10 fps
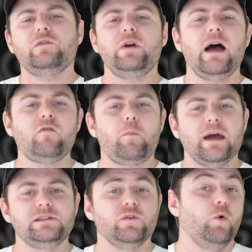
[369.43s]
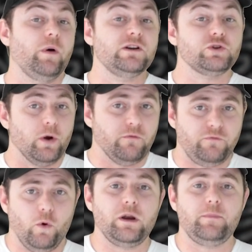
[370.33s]
if we have a base fuel pressure of
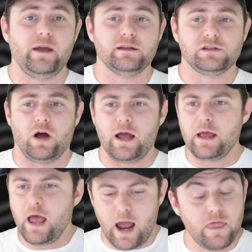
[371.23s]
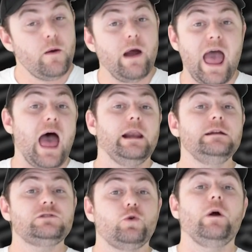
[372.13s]
40 psi and then we're
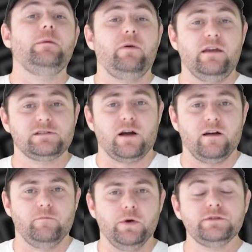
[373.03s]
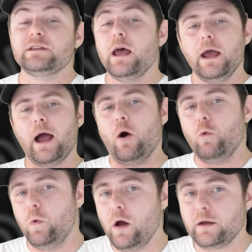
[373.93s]
adding 20 psi of boost, our
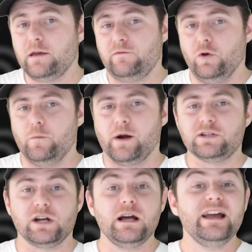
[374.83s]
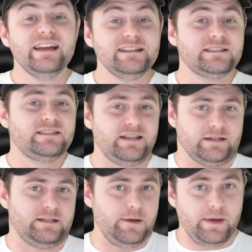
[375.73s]
working fuel pressure is
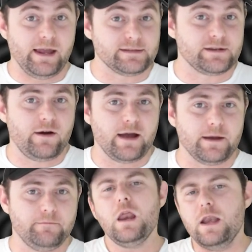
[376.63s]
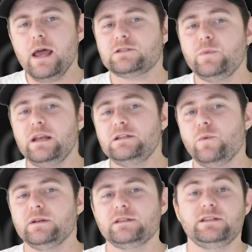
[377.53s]
60 psi. Next, we need to
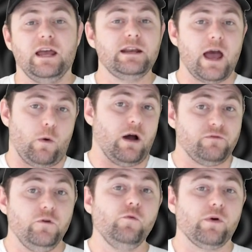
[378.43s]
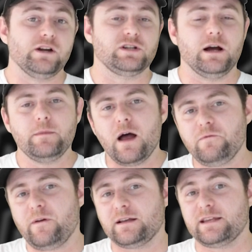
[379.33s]
understand how our fuel pressure
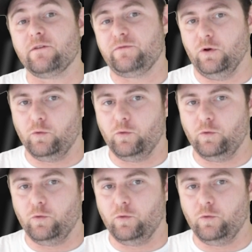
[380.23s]
affects our fuel